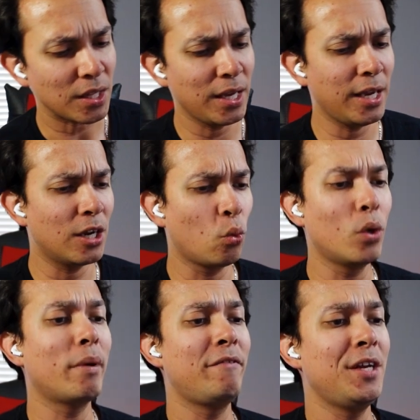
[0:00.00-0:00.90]
in one
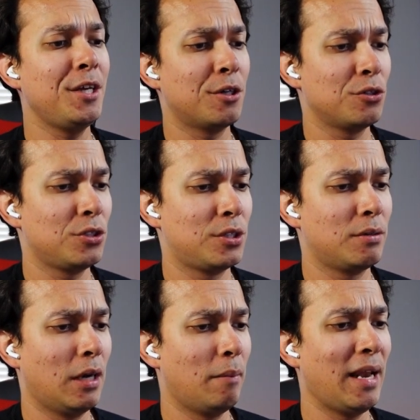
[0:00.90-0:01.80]
of my
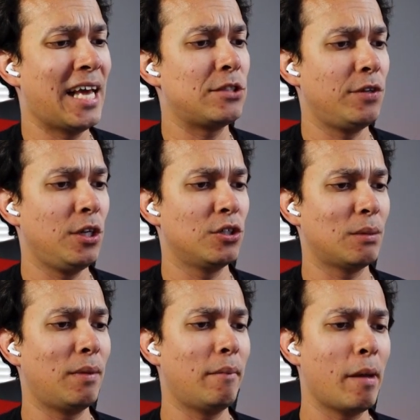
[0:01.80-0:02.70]
videos, my last videos,
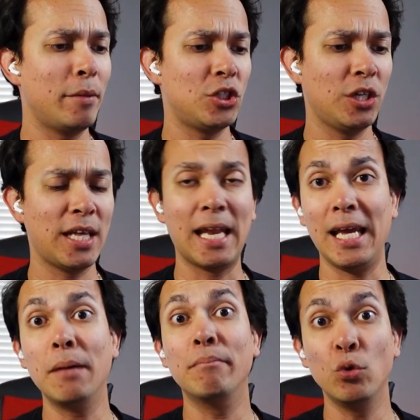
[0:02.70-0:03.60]
I'm mentioning that I
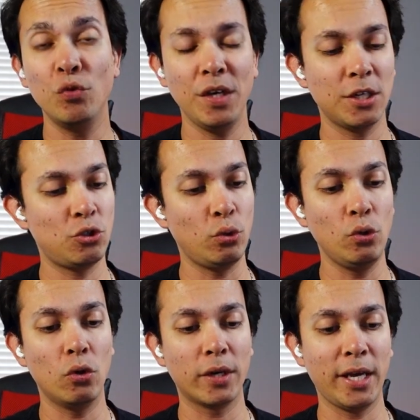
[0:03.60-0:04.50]
am moving into a
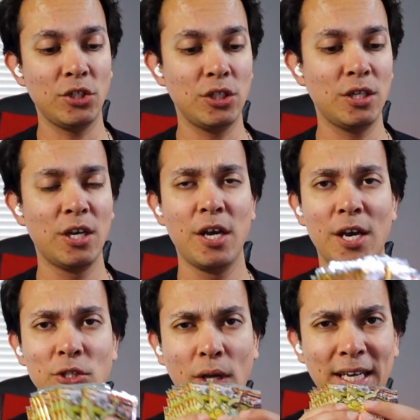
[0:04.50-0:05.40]
new location,
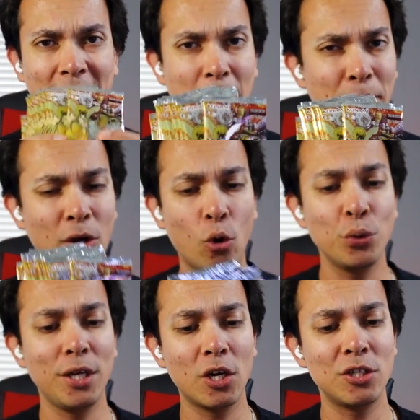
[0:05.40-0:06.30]
so I can't be
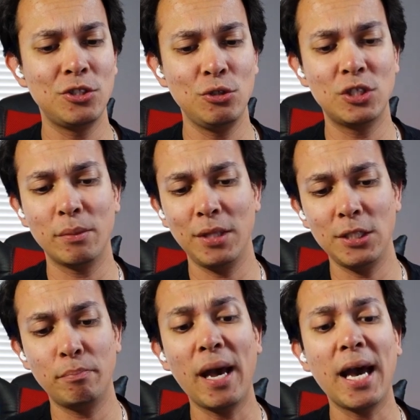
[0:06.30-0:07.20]
holding on to some of
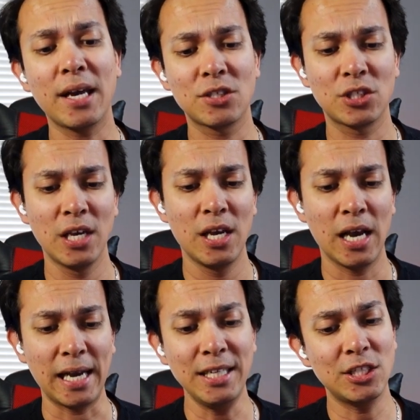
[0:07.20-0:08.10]
these packs.
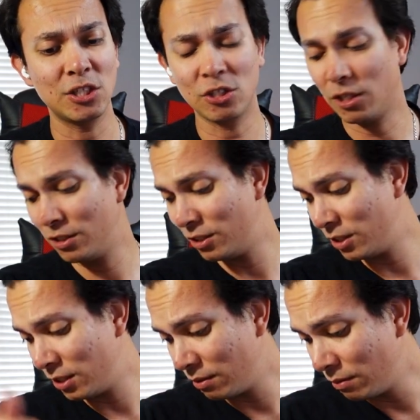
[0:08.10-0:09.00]
I need to start
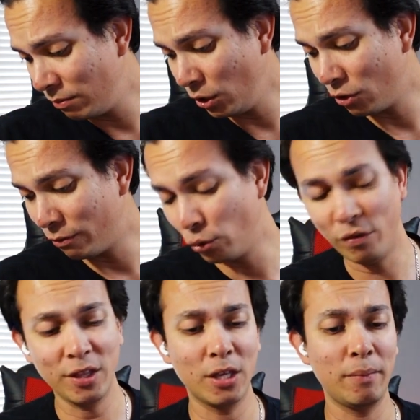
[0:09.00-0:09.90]
you know,
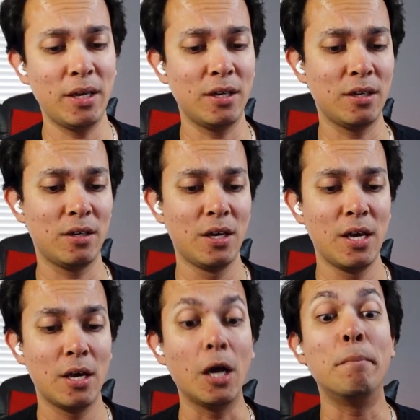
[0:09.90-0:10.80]
removing them and
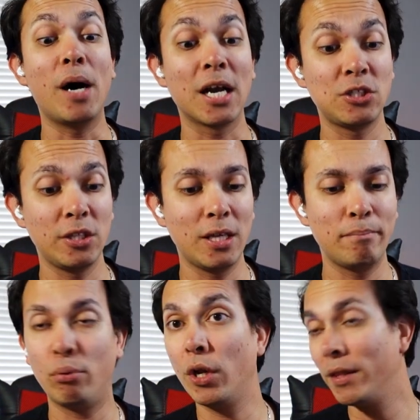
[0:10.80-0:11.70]
unboxing them,
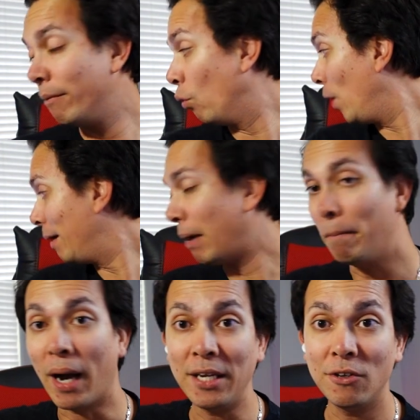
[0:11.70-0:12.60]
putting them away in my
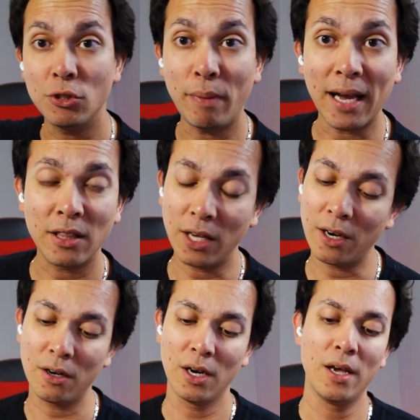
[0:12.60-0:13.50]
binders back
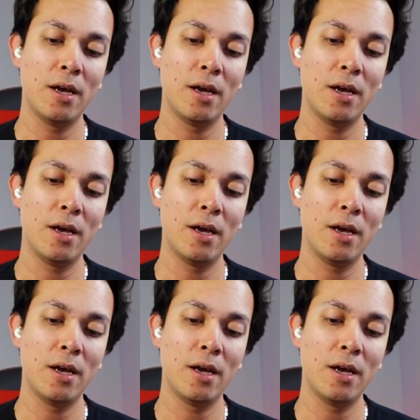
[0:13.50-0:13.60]
there.